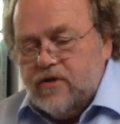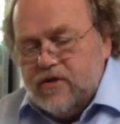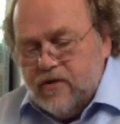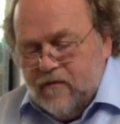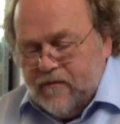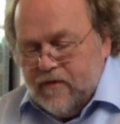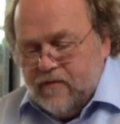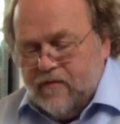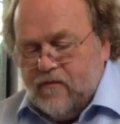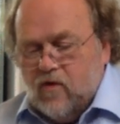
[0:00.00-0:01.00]
You
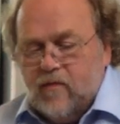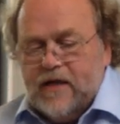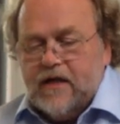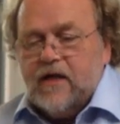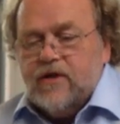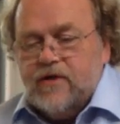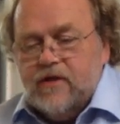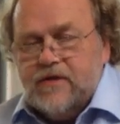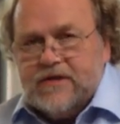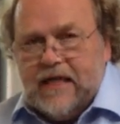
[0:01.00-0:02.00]
fill the form in,
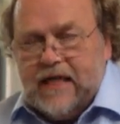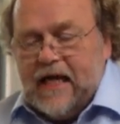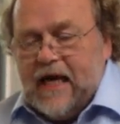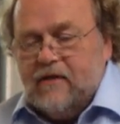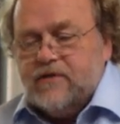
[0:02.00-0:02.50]
you send it